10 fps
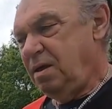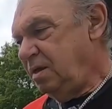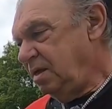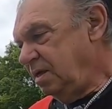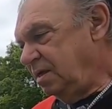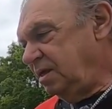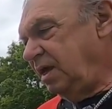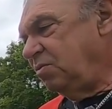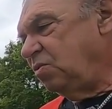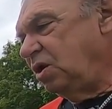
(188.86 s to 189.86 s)
Yeah.
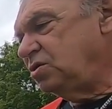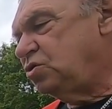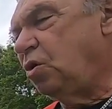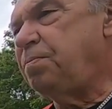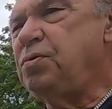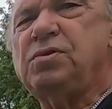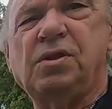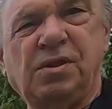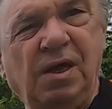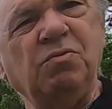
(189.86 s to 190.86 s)
Yeah, the World Cup, but
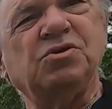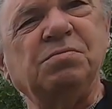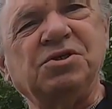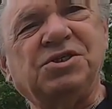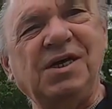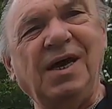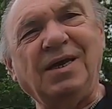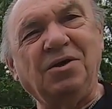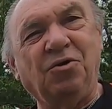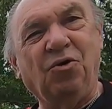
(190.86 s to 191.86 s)
it was a
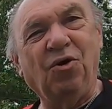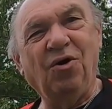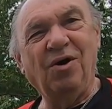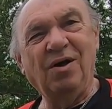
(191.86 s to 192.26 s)
mistake, you know.